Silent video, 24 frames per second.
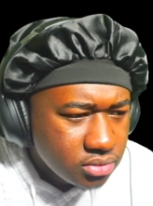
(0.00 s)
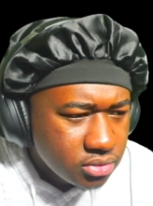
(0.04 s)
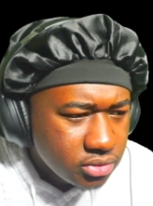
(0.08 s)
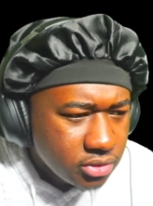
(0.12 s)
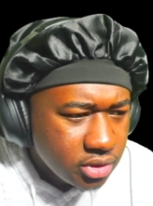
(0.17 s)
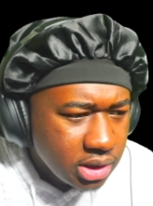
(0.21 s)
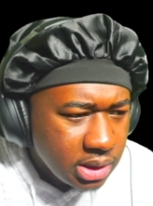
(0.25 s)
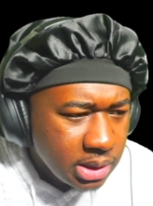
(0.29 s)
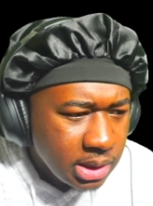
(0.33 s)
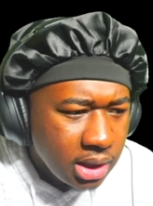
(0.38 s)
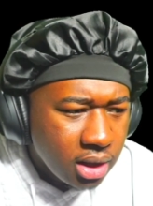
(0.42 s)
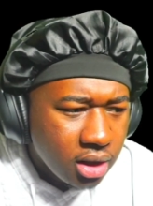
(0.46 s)

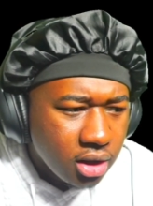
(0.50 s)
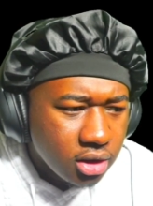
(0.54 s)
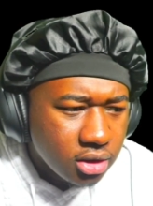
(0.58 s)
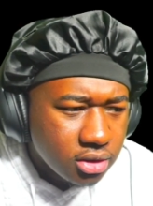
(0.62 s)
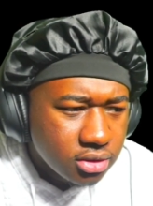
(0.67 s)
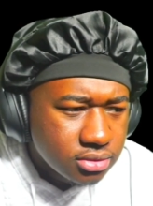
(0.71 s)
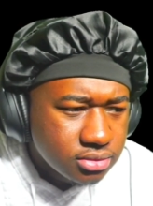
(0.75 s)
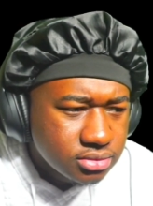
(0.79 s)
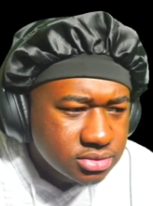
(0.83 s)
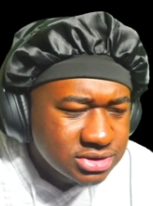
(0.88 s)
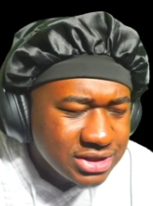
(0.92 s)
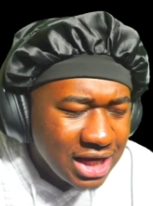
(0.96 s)
Law,
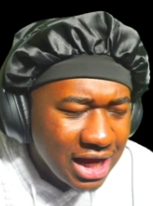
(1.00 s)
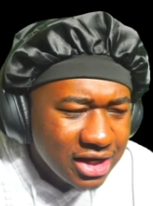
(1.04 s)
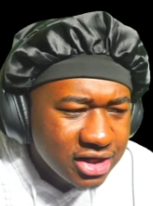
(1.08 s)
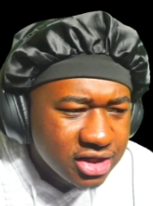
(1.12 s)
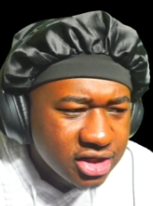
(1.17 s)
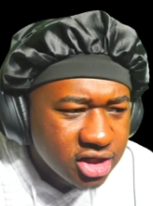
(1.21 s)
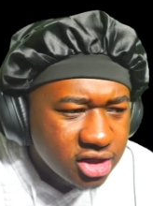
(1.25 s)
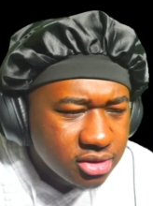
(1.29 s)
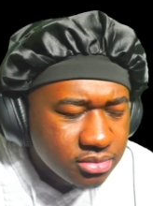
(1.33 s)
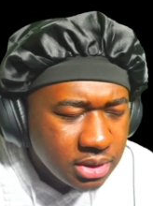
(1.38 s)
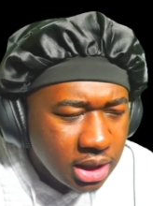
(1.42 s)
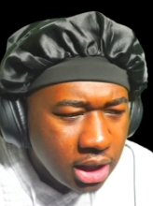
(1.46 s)
tighten
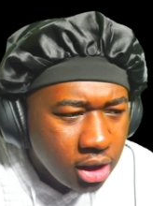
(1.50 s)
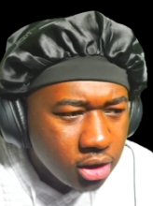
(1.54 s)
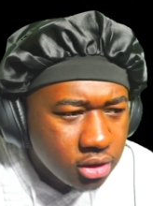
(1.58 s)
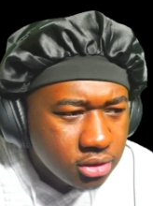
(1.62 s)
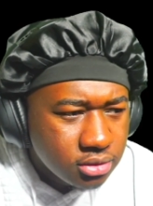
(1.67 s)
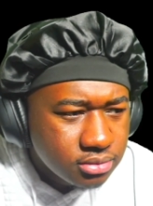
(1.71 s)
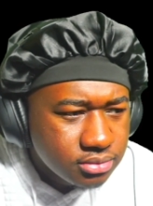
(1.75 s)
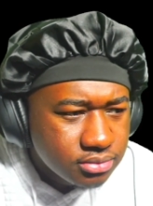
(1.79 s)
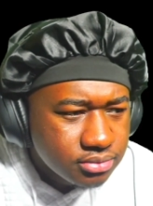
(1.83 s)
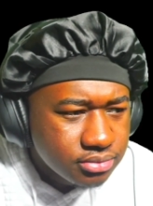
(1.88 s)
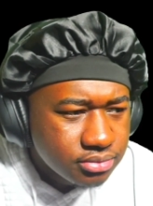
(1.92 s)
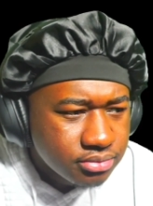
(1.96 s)
up, Law.
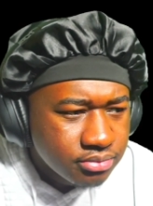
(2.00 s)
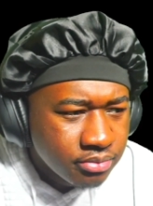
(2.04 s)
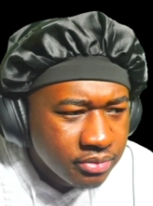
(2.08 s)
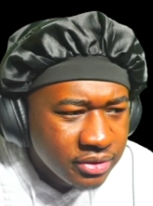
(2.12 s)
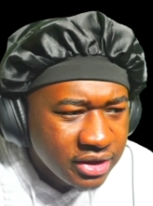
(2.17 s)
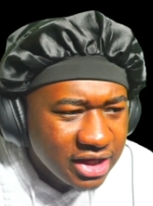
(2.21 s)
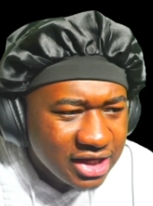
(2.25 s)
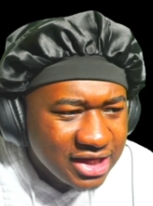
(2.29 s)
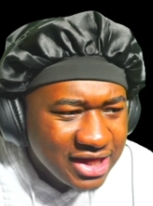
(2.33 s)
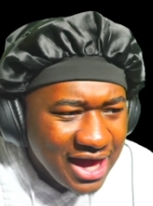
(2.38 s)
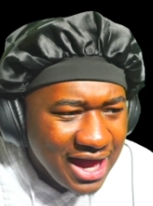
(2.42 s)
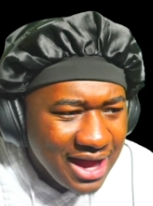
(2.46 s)
Be
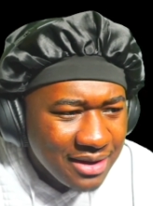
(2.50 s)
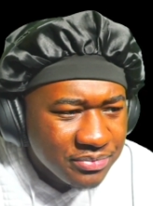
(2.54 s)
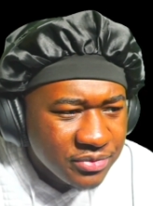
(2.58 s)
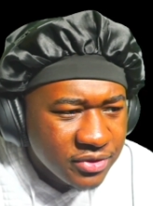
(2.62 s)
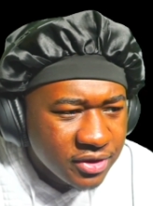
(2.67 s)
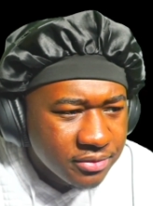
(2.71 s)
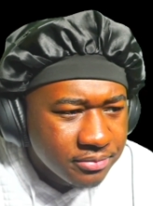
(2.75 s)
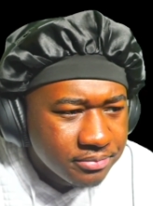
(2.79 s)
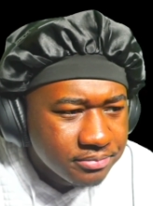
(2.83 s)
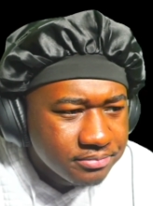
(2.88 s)
a captain.